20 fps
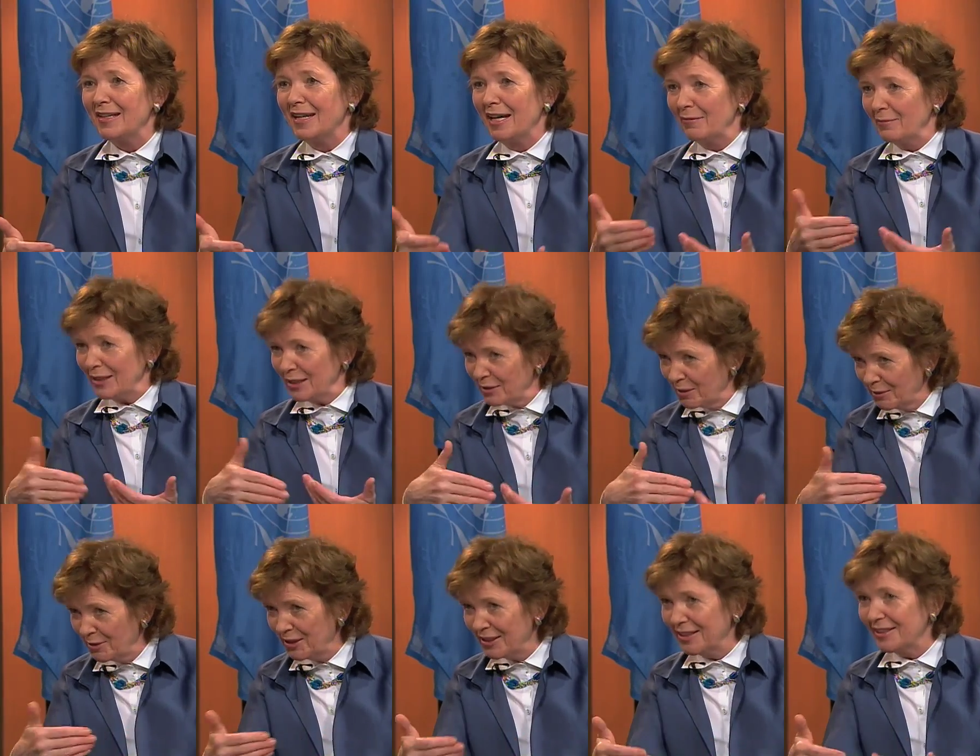And we
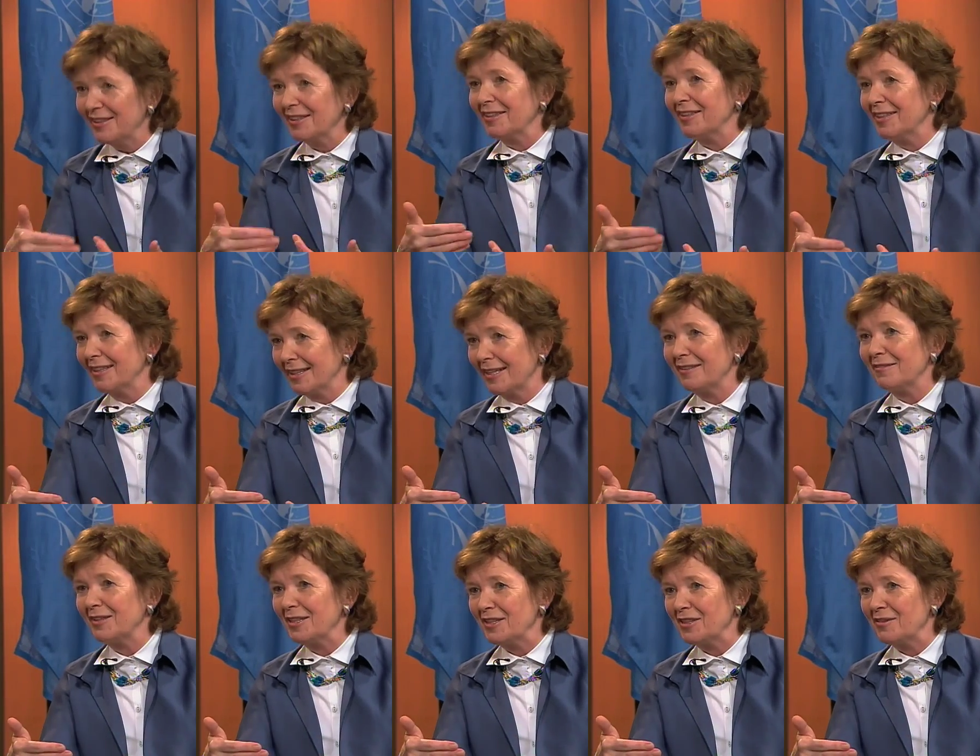noted the 60th
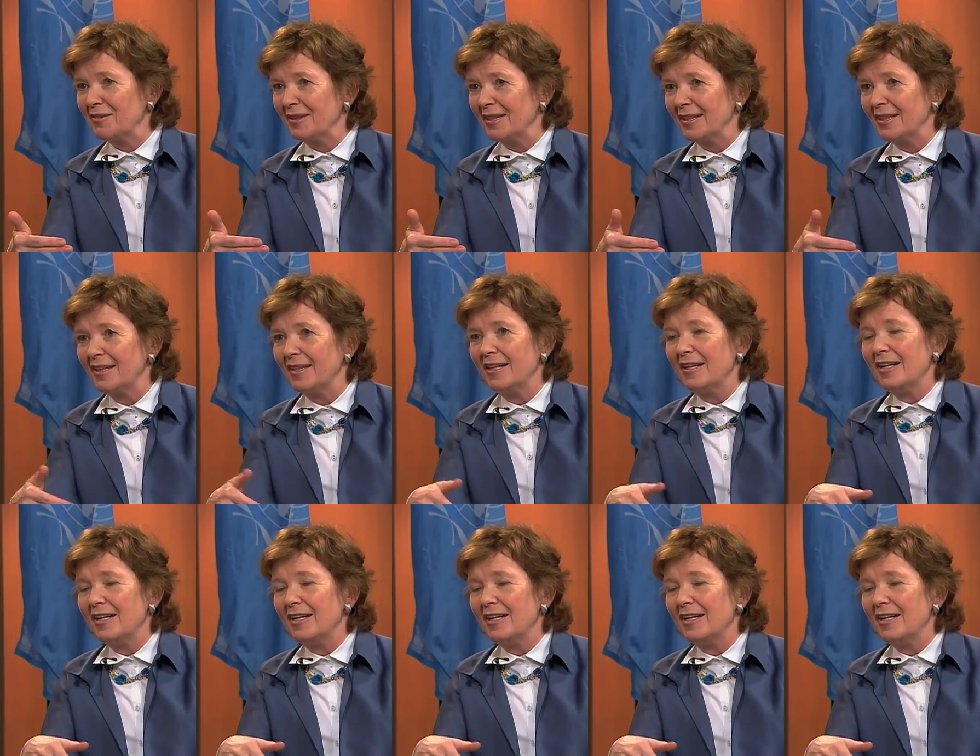anniversary.